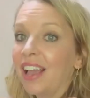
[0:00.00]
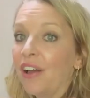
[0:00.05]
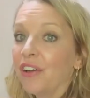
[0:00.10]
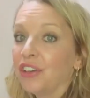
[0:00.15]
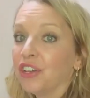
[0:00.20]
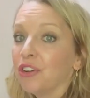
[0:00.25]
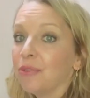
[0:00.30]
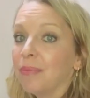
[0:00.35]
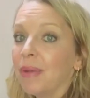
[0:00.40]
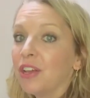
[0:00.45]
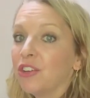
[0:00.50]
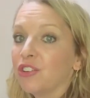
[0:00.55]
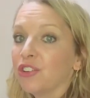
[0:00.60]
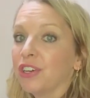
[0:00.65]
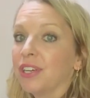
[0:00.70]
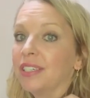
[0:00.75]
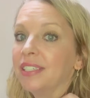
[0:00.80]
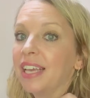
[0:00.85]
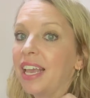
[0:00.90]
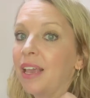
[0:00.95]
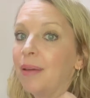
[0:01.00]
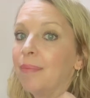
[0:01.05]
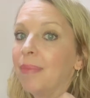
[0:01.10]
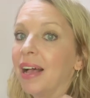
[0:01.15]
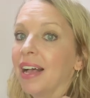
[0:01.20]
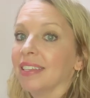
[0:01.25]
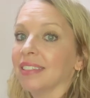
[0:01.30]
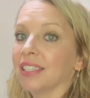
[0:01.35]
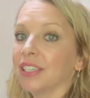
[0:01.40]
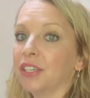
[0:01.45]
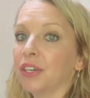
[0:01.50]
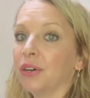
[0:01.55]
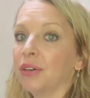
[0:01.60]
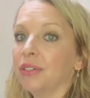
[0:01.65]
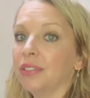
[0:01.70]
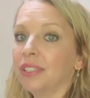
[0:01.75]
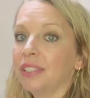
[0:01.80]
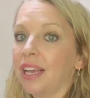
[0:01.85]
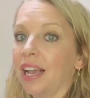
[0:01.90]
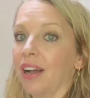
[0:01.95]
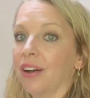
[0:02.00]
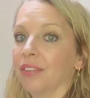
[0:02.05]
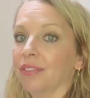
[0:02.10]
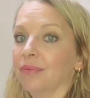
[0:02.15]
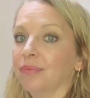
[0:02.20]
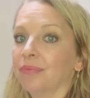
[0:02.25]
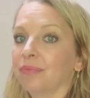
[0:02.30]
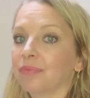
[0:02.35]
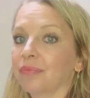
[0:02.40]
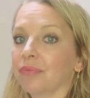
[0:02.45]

out your measuring tape as it goes down.